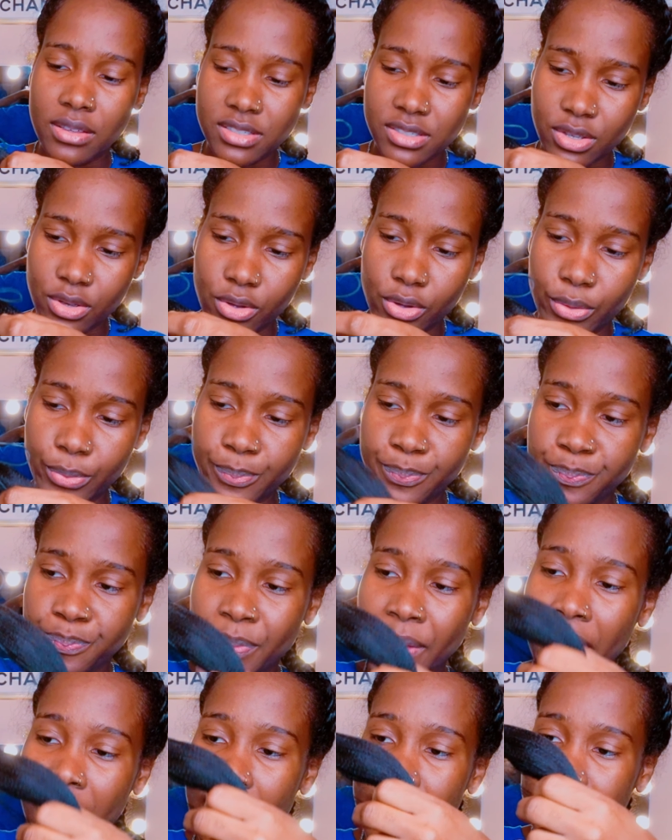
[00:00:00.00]
So
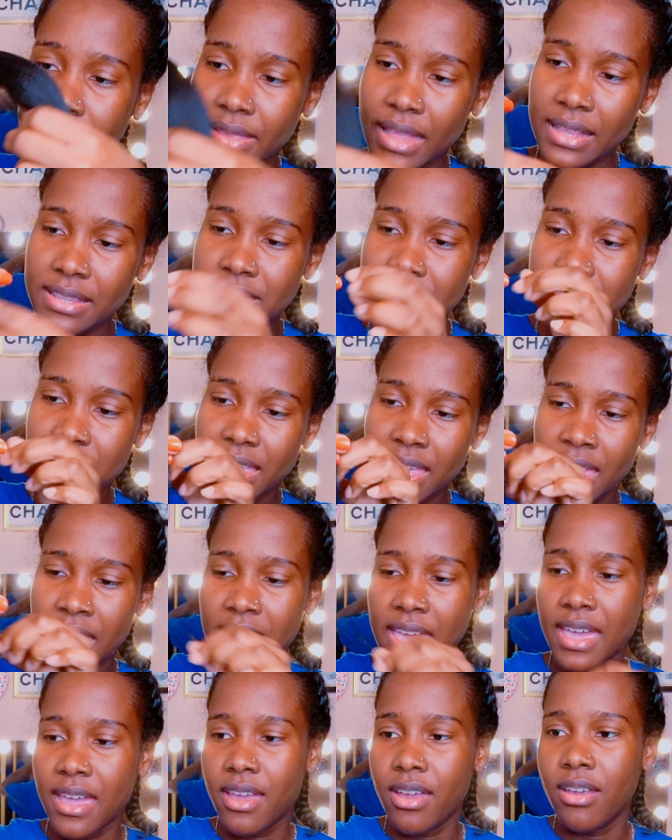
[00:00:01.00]
that's the
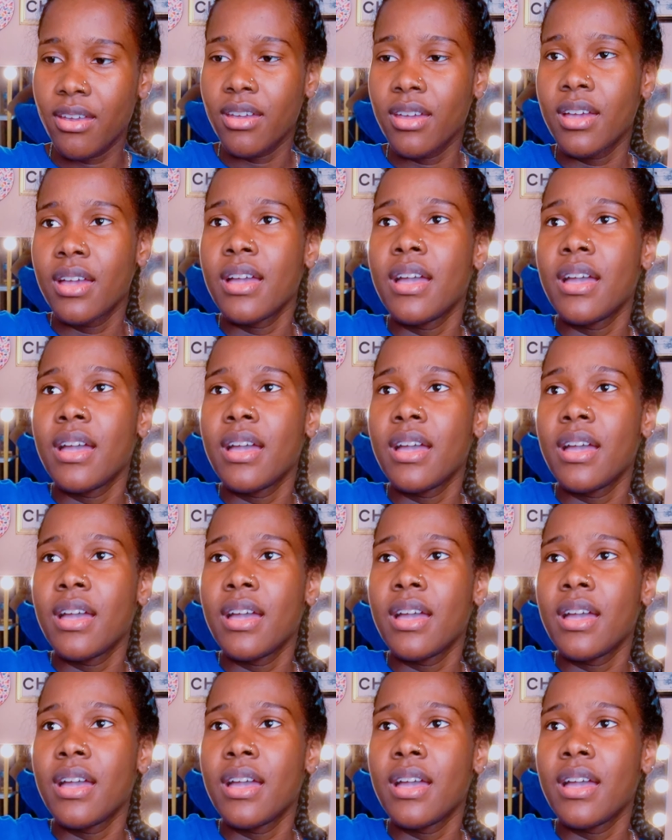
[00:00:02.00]
hair.